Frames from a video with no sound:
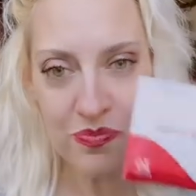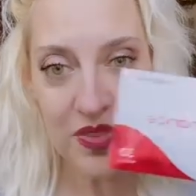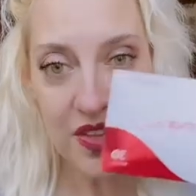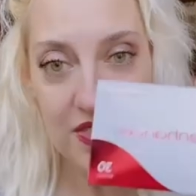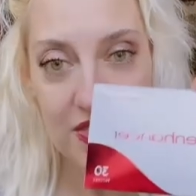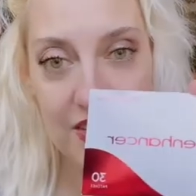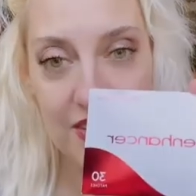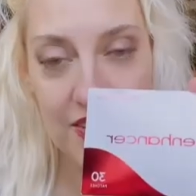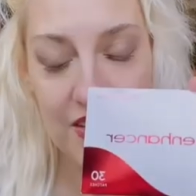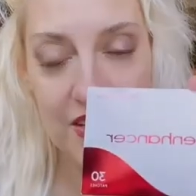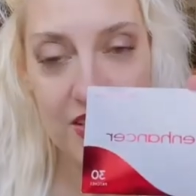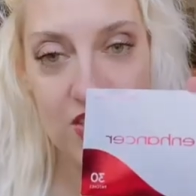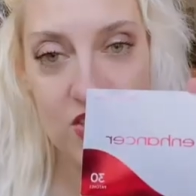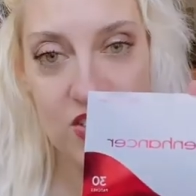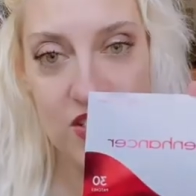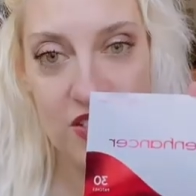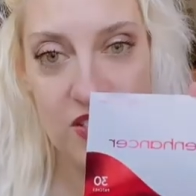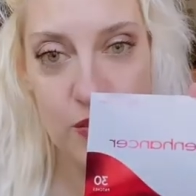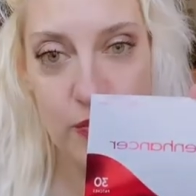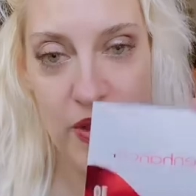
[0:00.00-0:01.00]
the link to
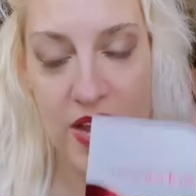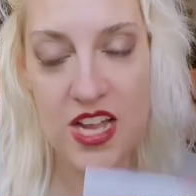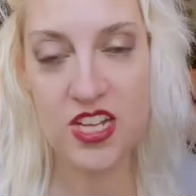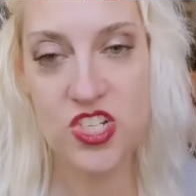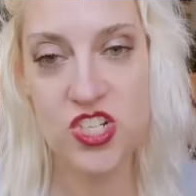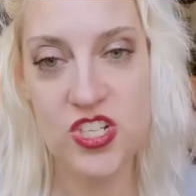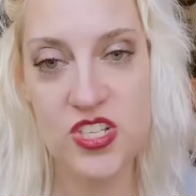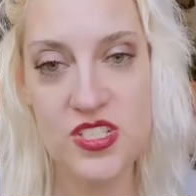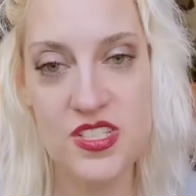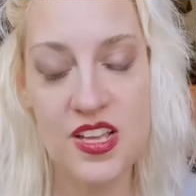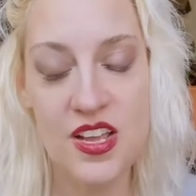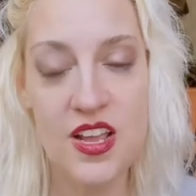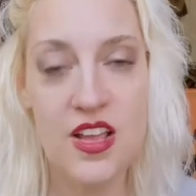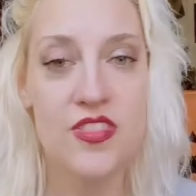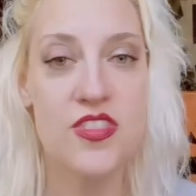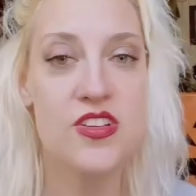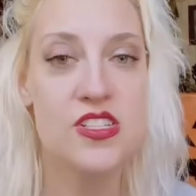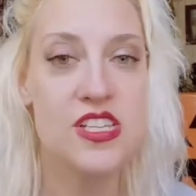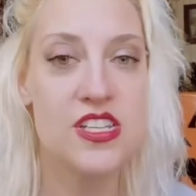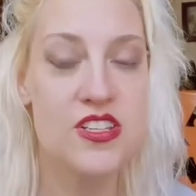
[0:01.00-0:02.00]
these patches.
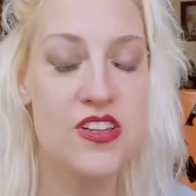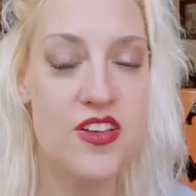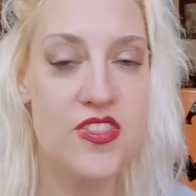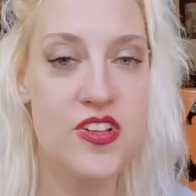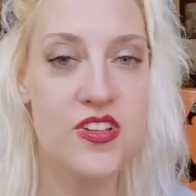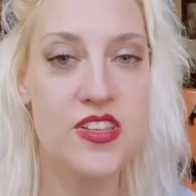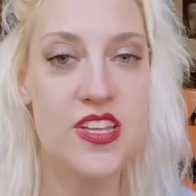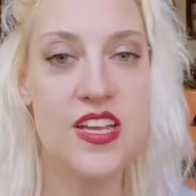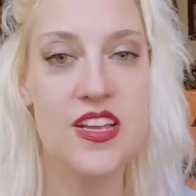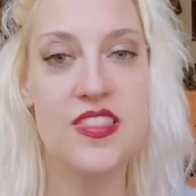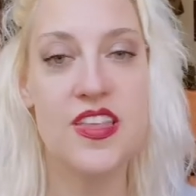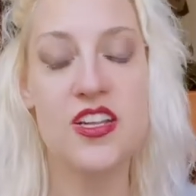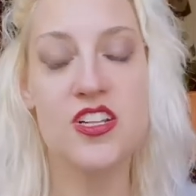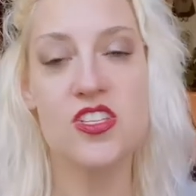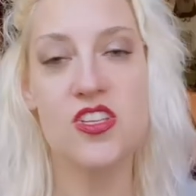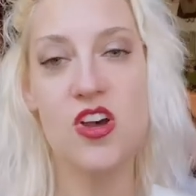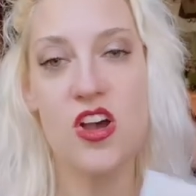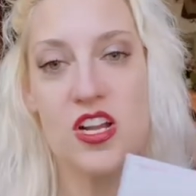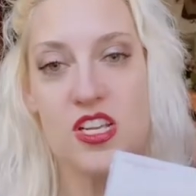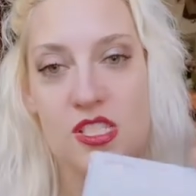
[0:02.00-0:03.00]
There's another link that
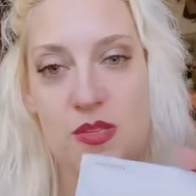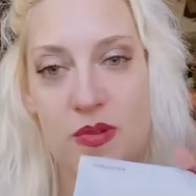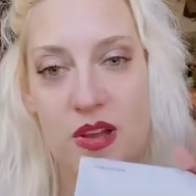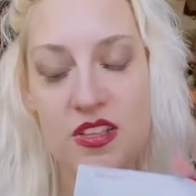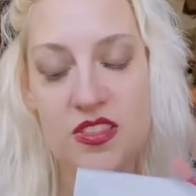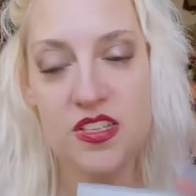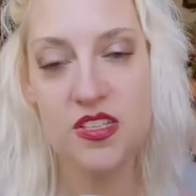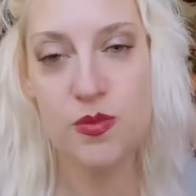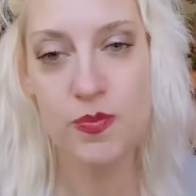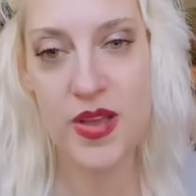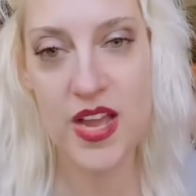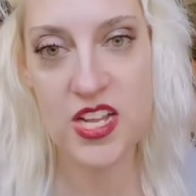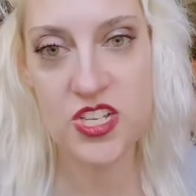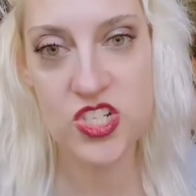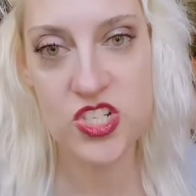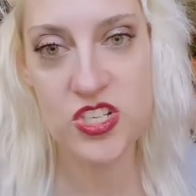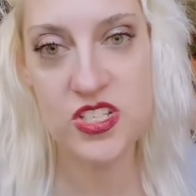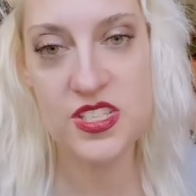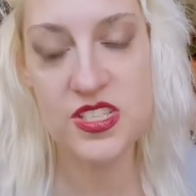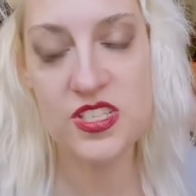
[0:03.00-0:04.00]
talks about these
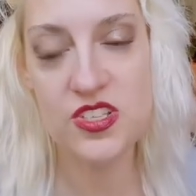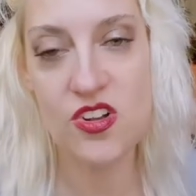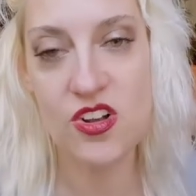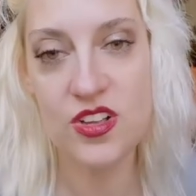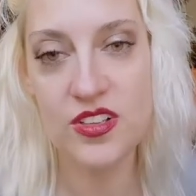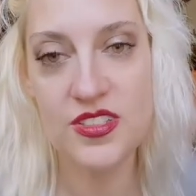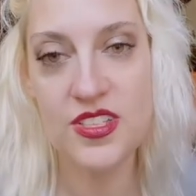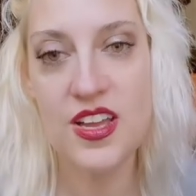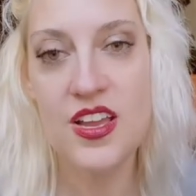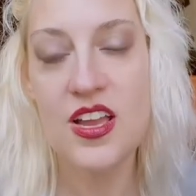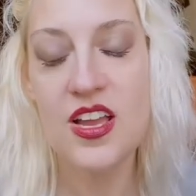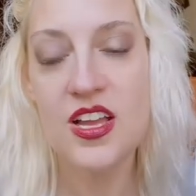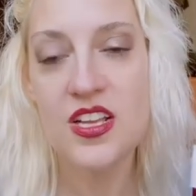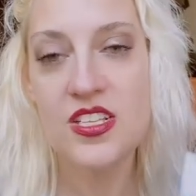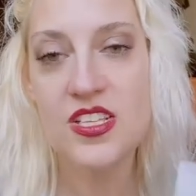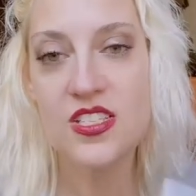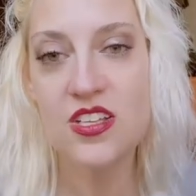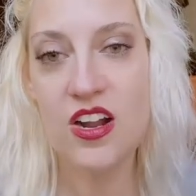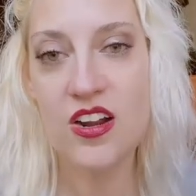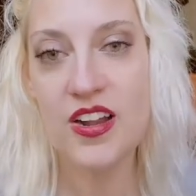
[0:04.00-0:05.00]
patches. It's called
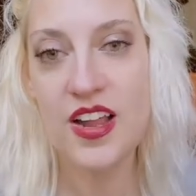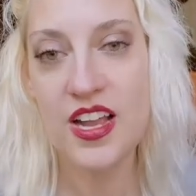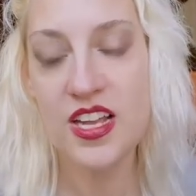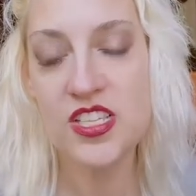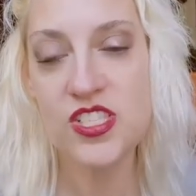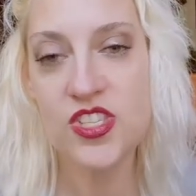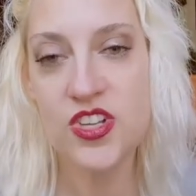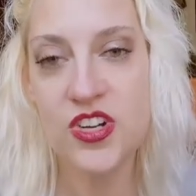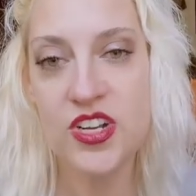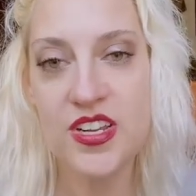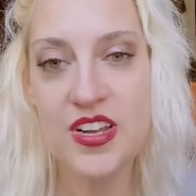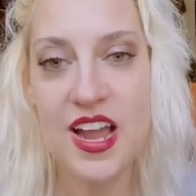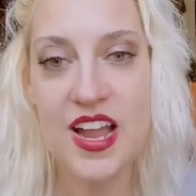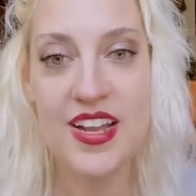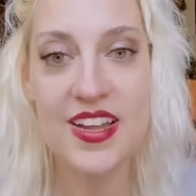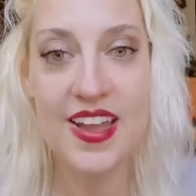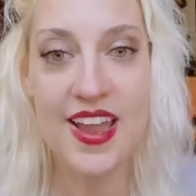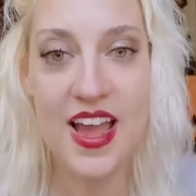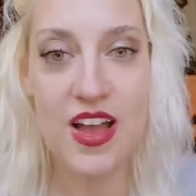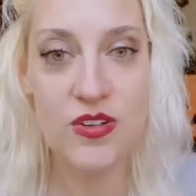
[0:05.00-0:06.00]

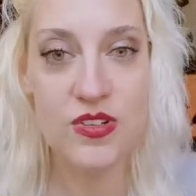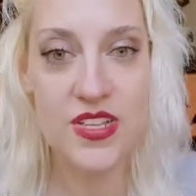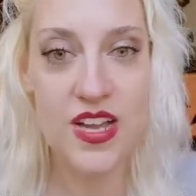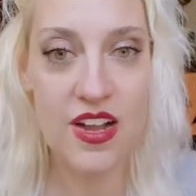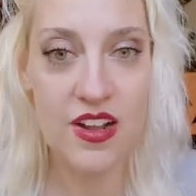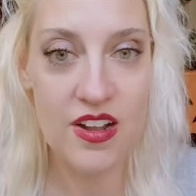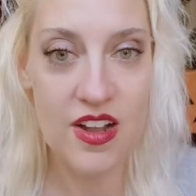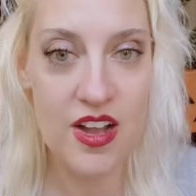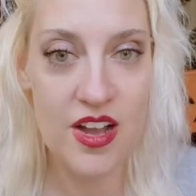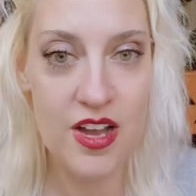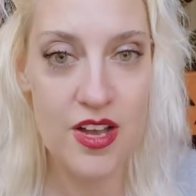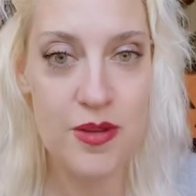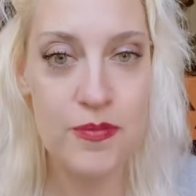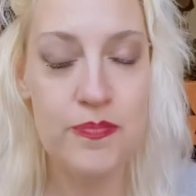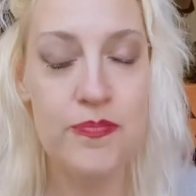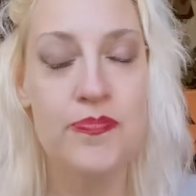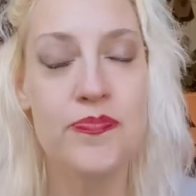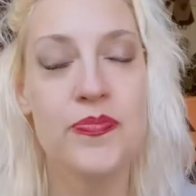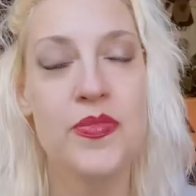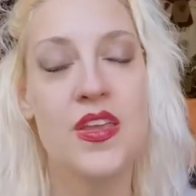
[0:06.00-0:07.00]

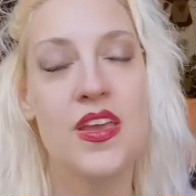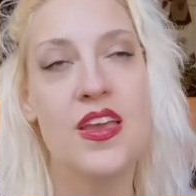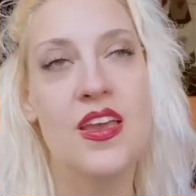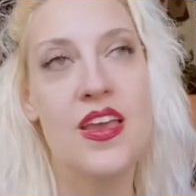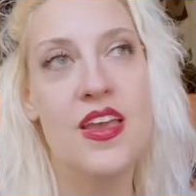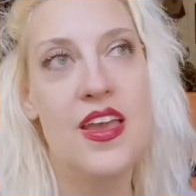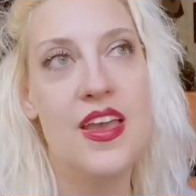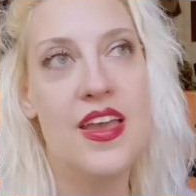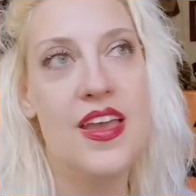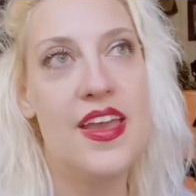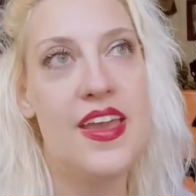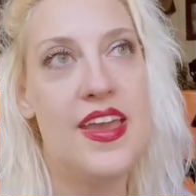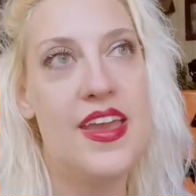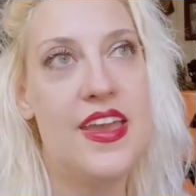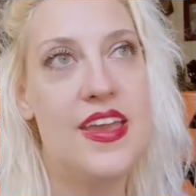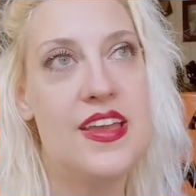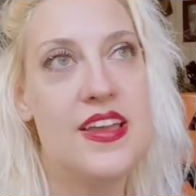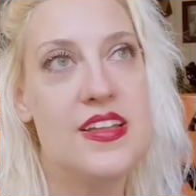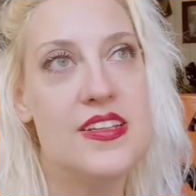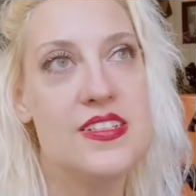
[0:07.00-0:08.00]
startx39now.com.
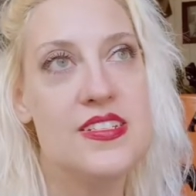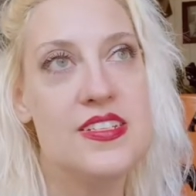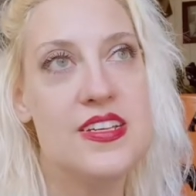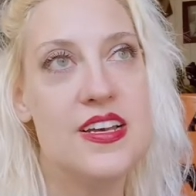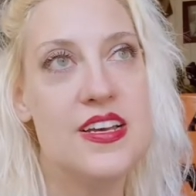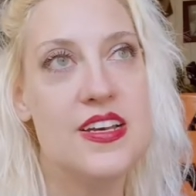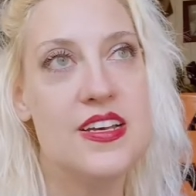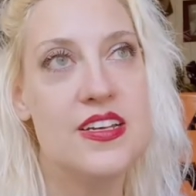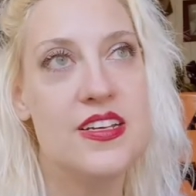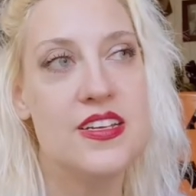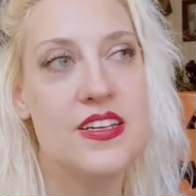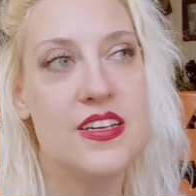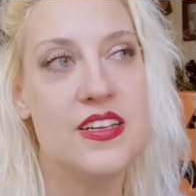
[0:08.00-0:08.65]
And uh,